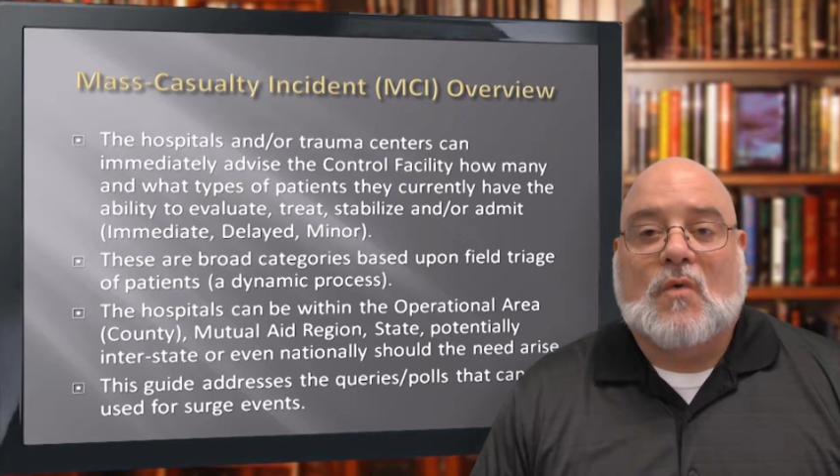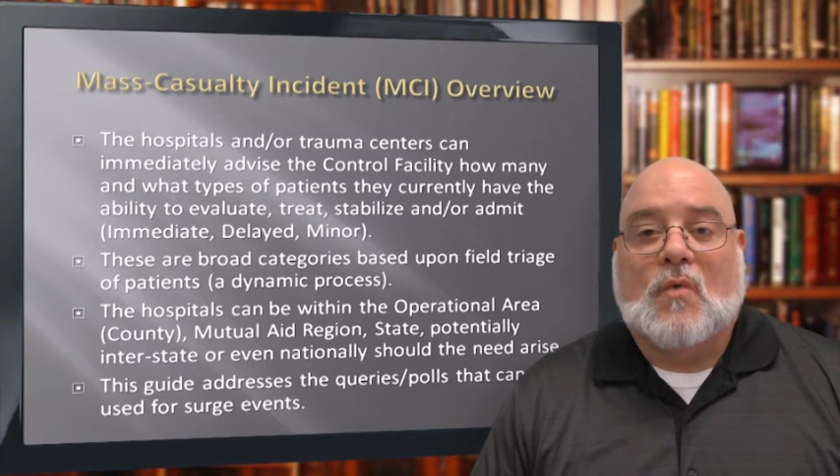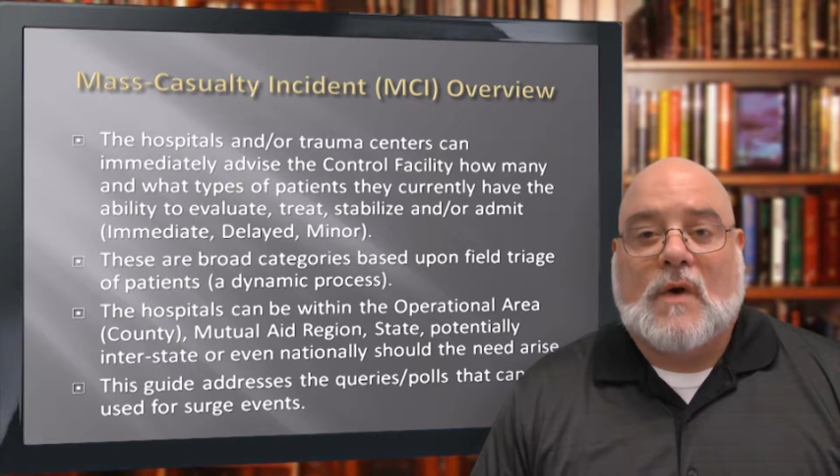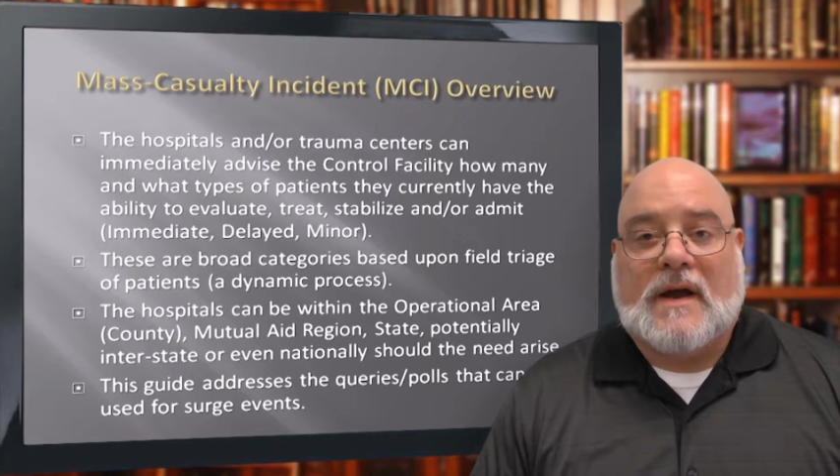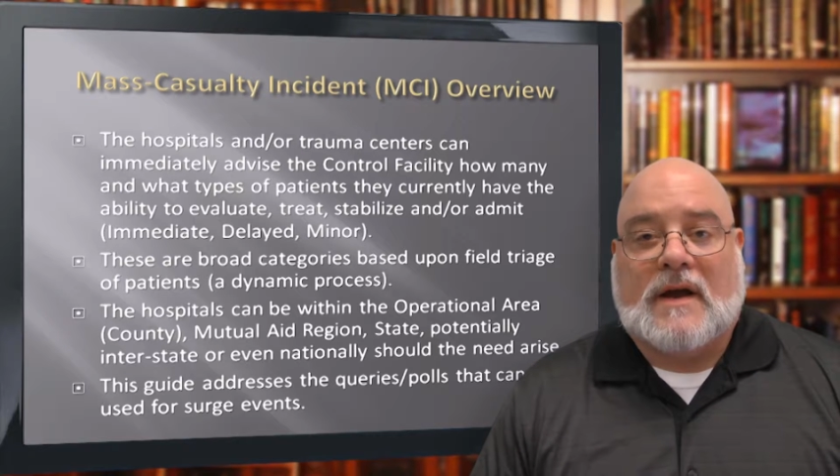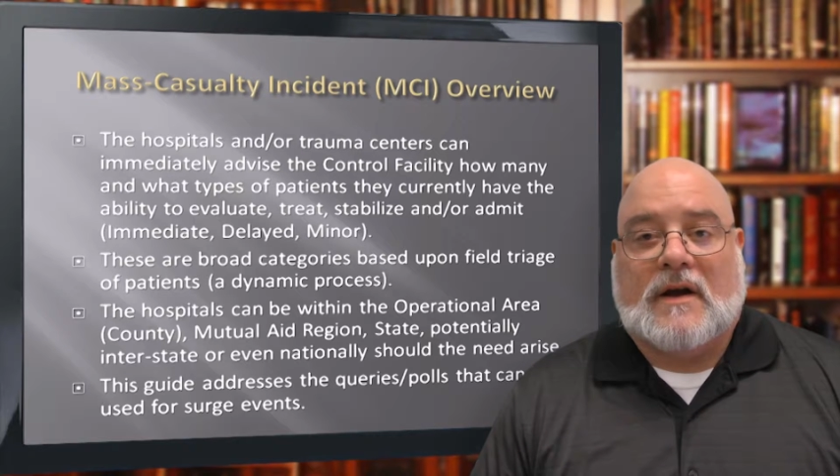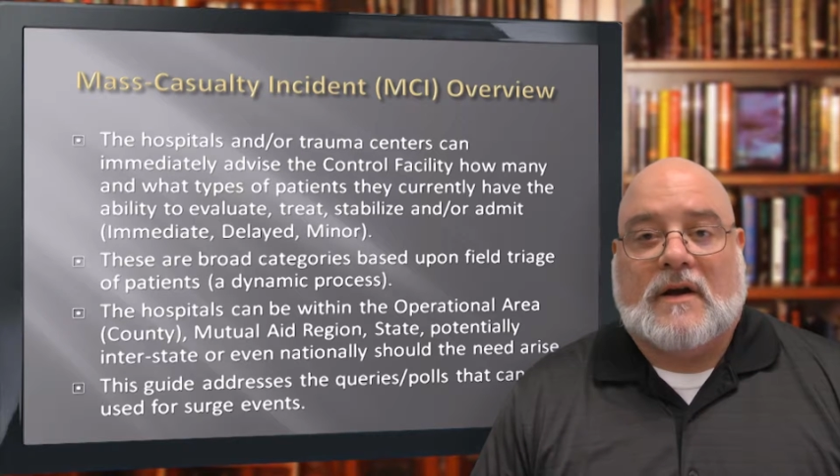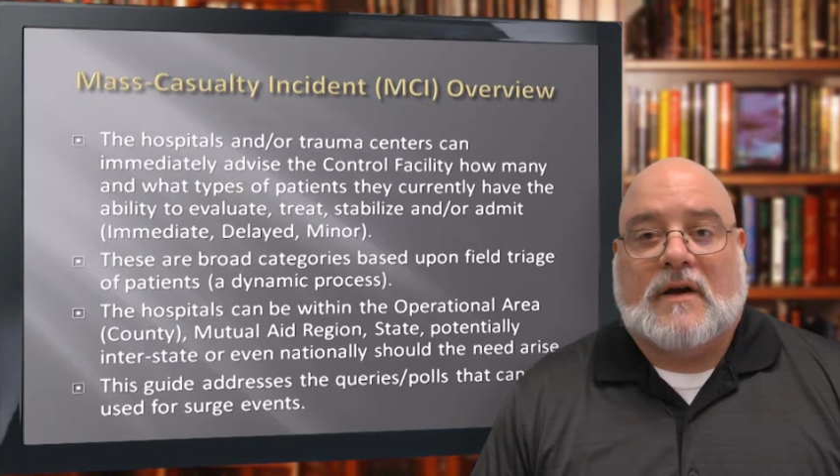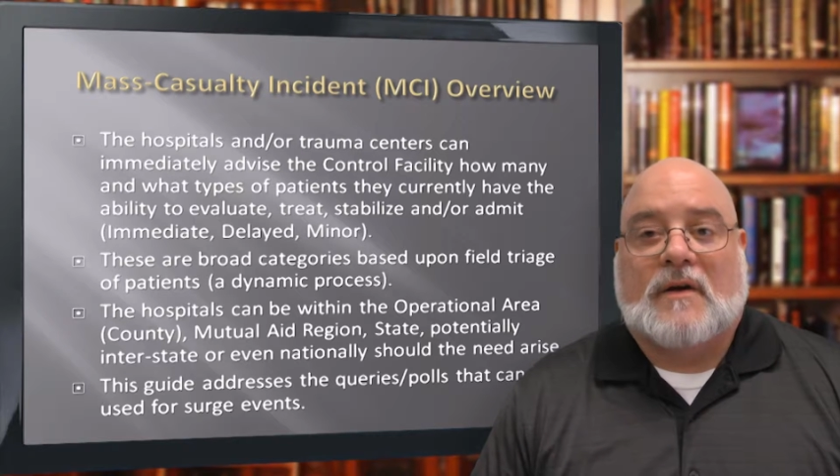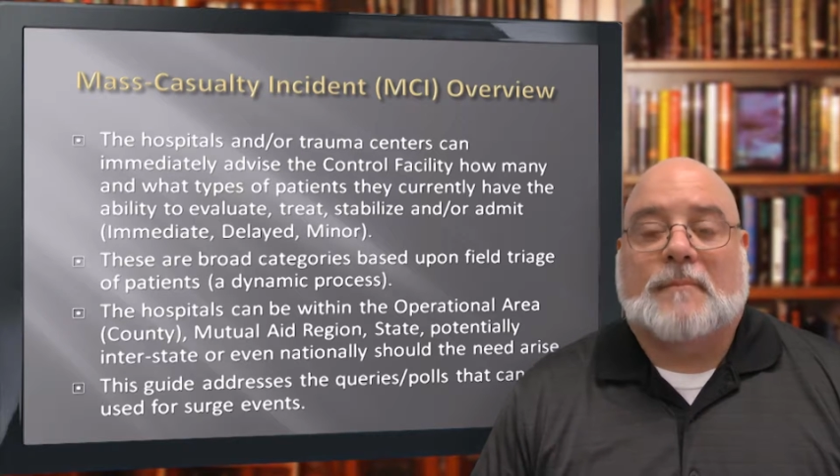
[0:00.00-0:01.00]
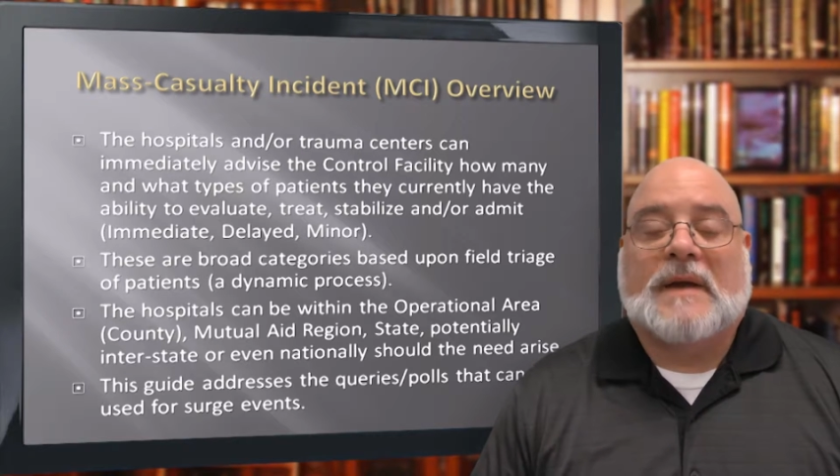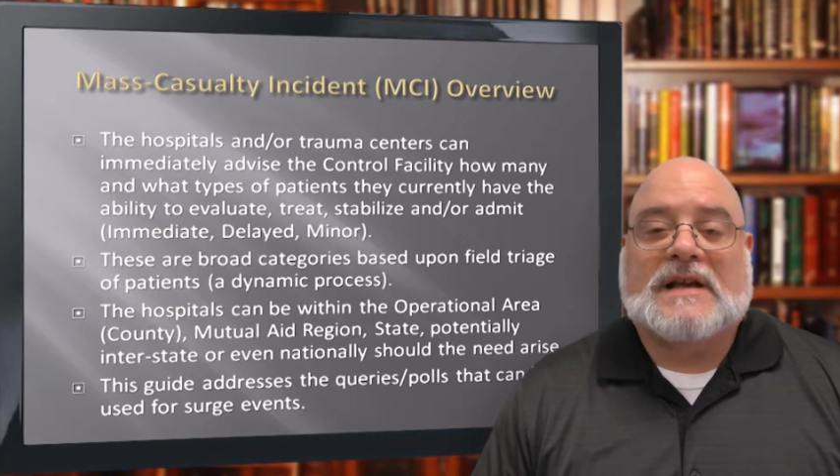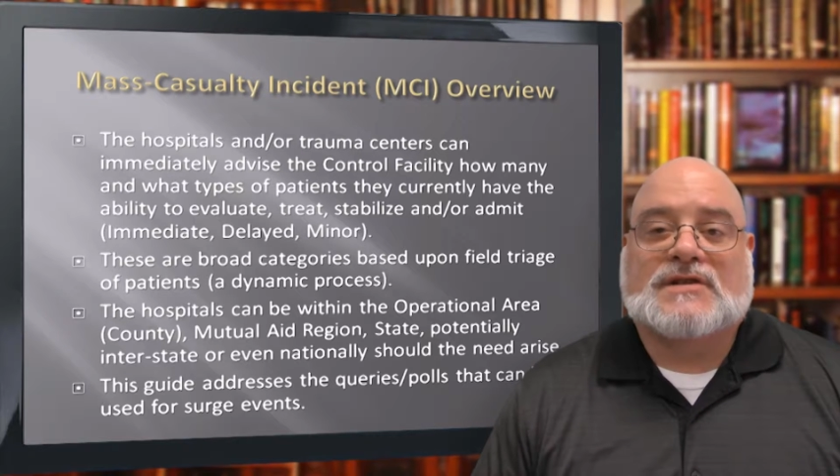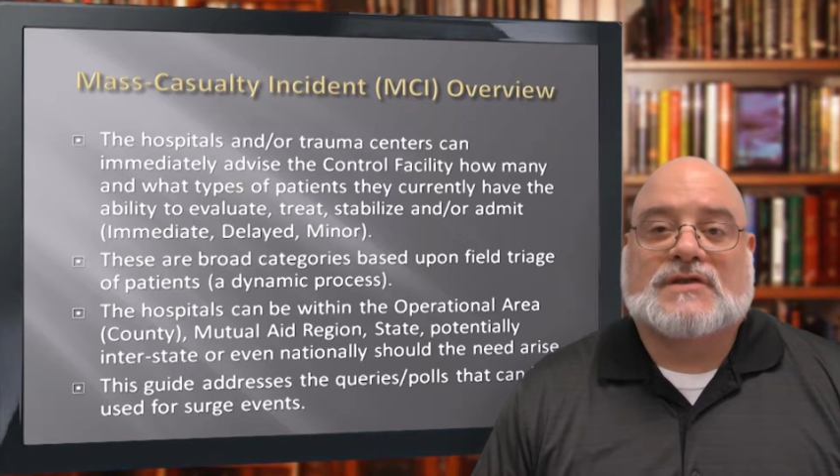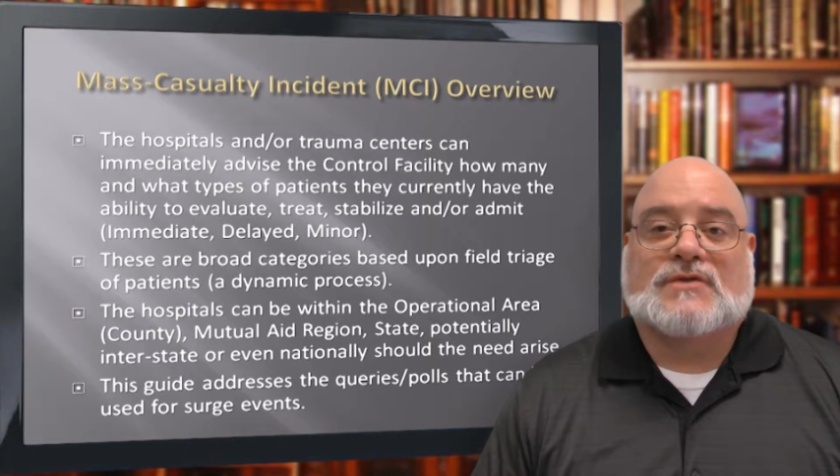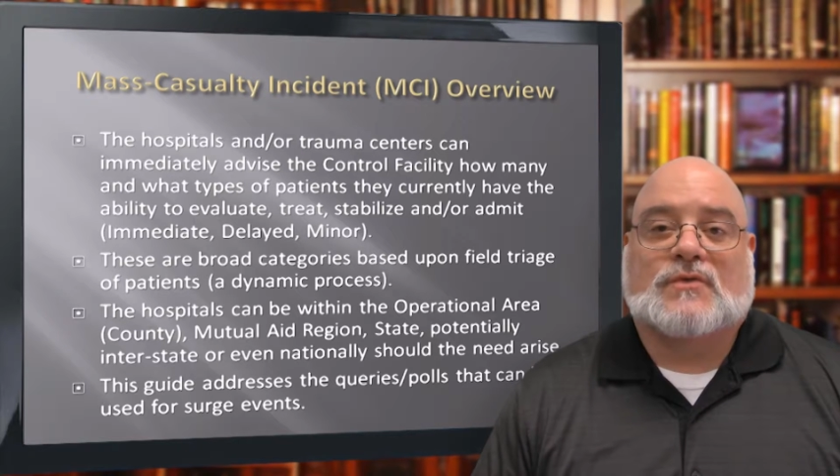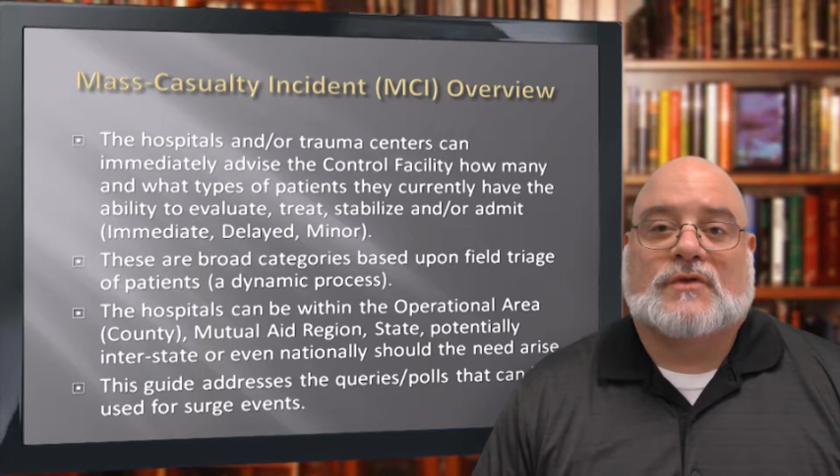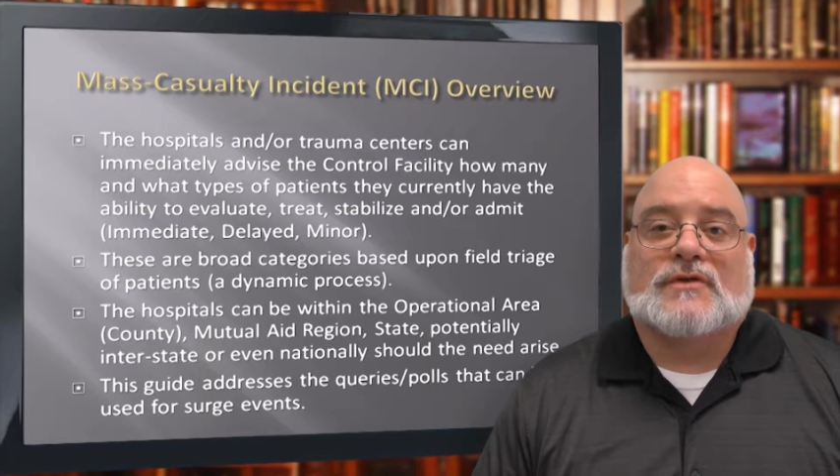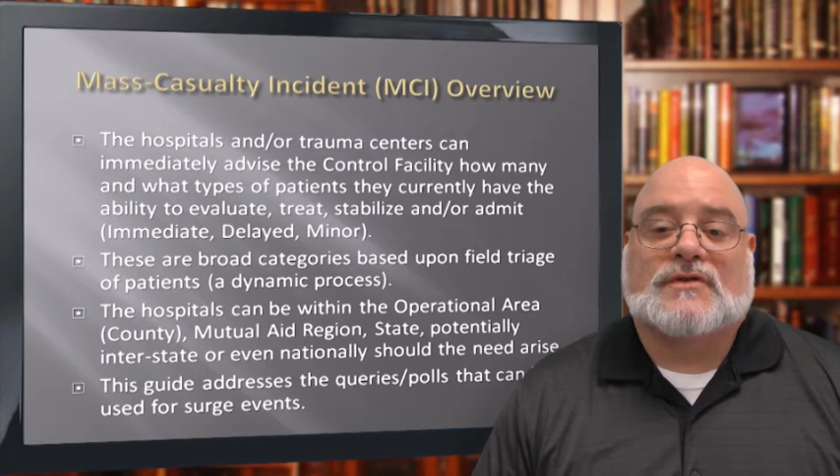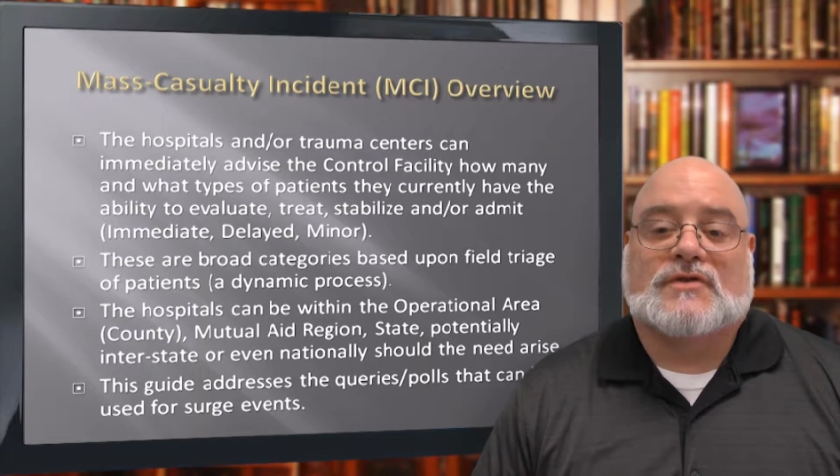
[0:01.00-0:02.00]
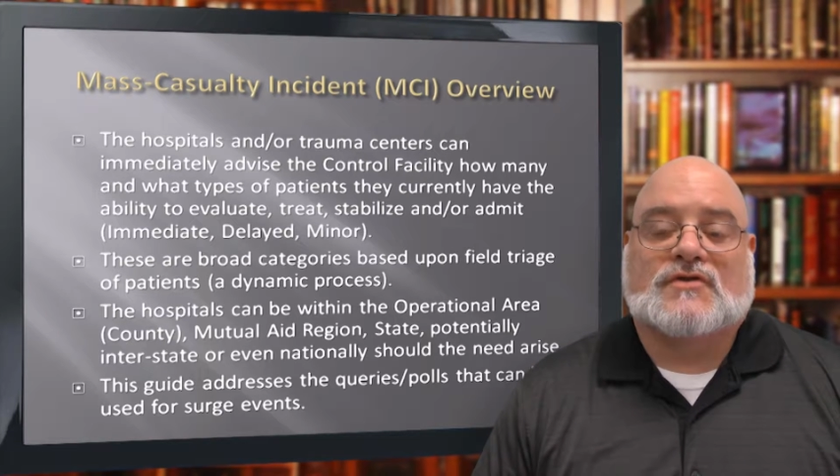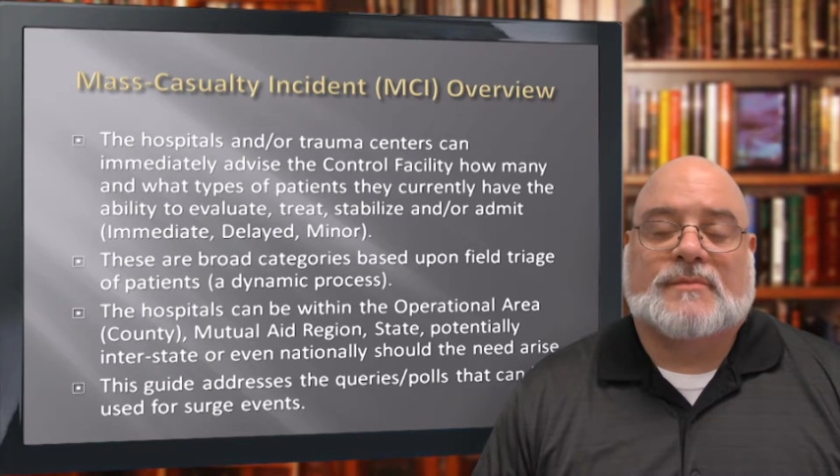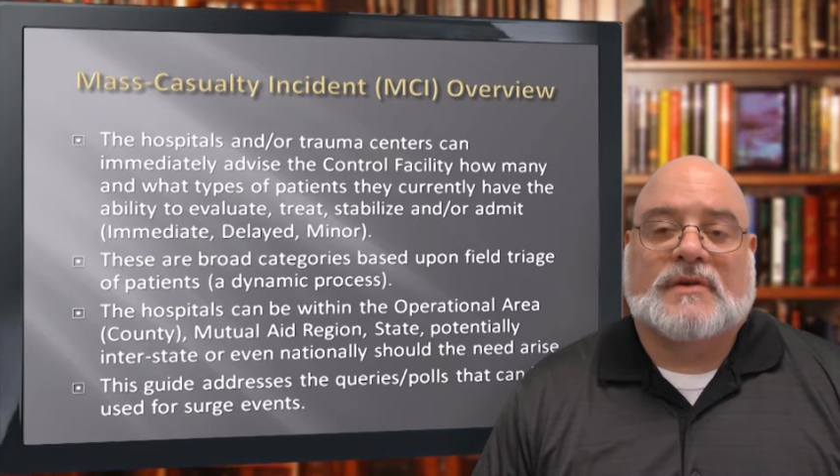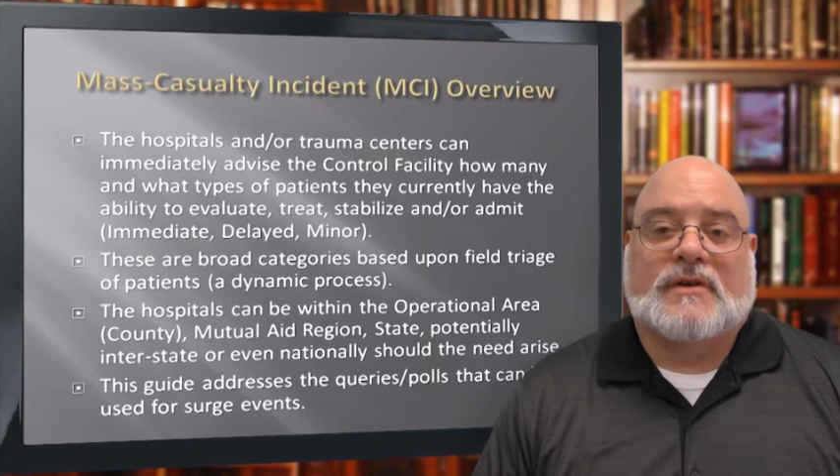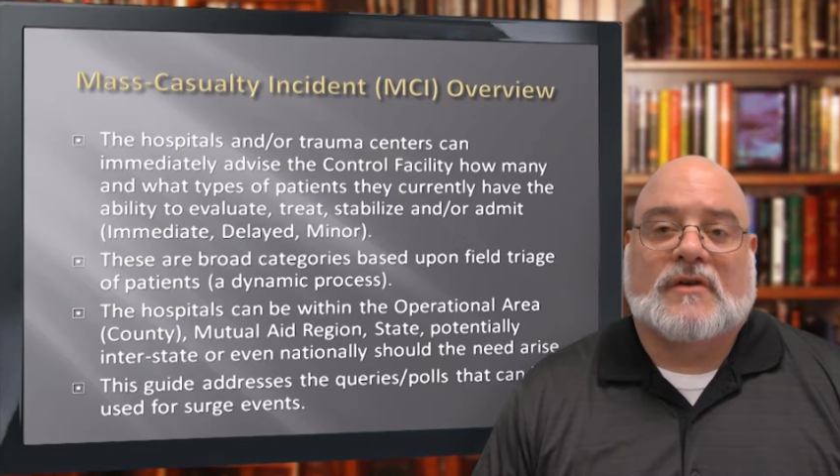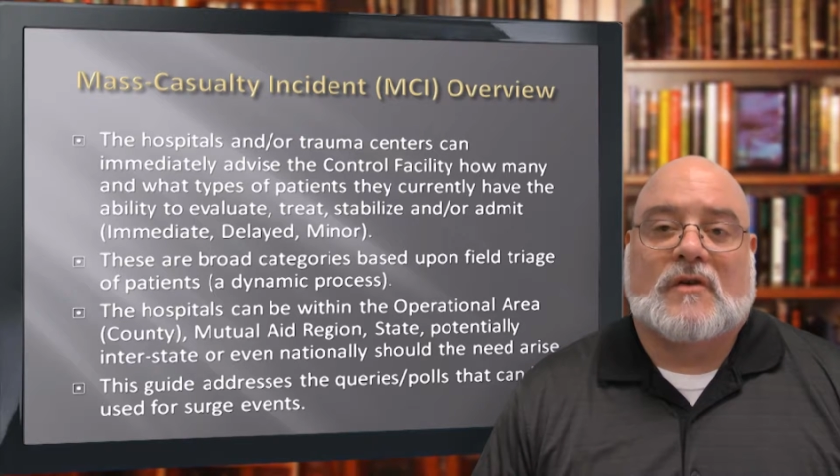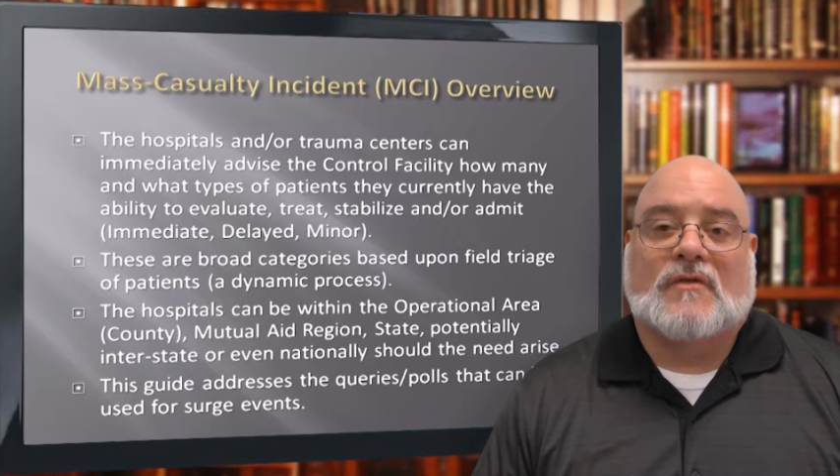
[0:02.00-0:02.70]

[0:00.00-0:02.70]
where patients were distributed